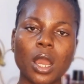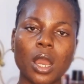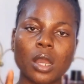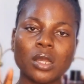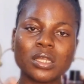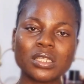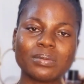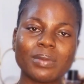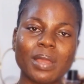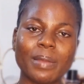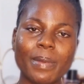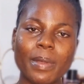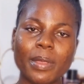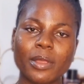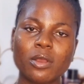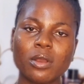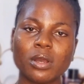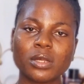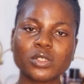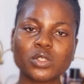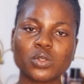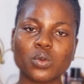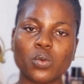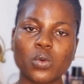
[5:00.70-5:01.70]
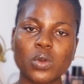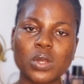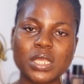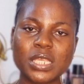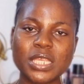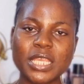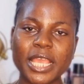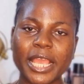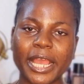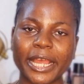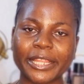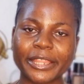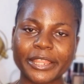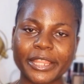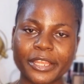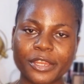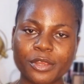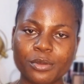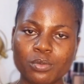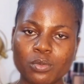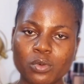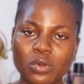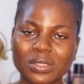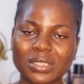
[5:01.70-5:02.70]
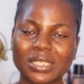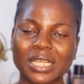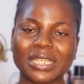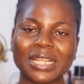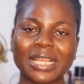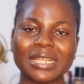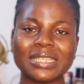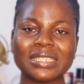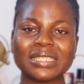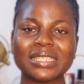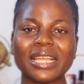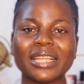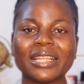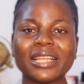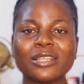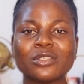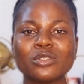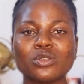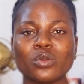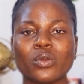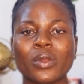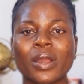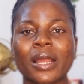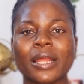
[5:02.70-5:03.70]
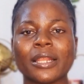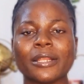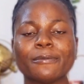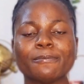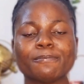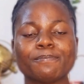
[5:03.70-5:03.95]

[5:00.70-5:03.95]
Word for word: Until my baby got to one year and three months, and I decided to go and